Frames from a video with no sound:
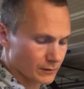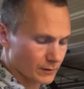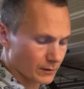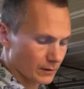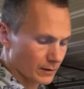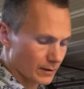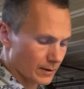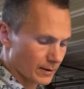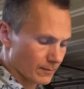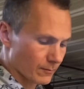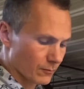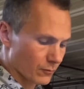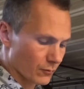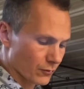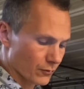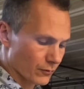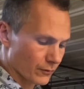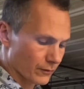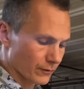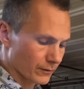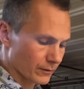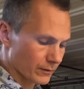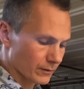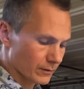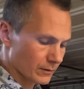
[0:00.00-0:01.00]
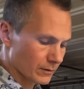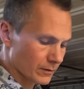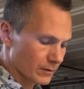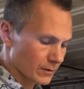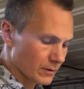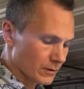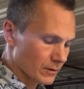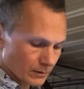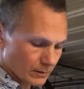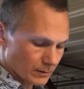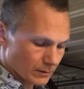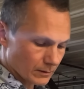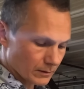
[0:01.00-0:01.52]
a lot more
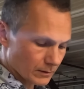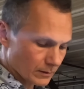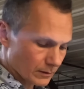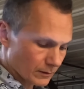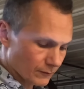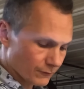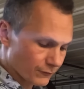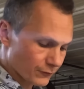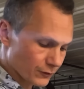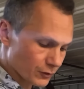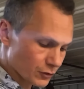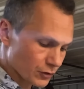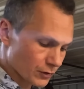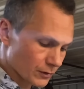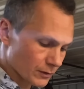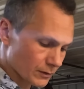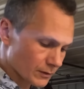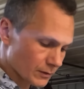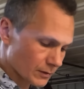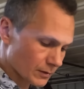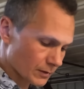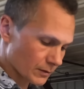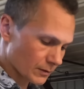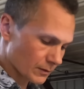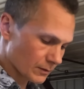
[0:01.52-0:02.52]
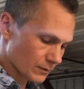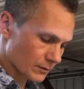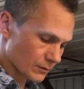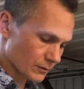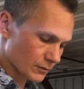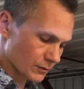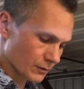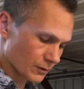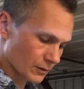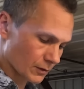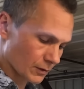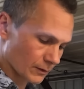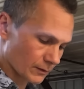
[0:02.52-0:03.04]
efficient to
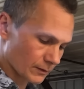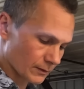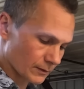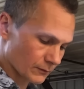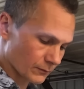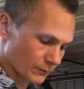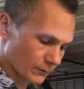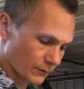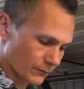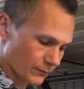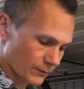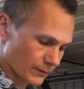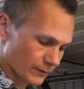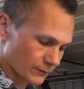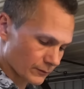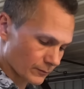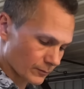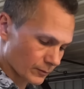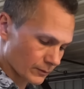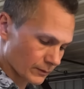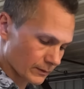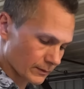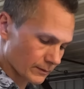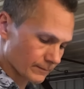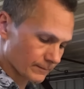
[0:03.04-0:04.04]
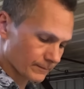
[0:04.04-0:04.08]
just cut these with a razor blade.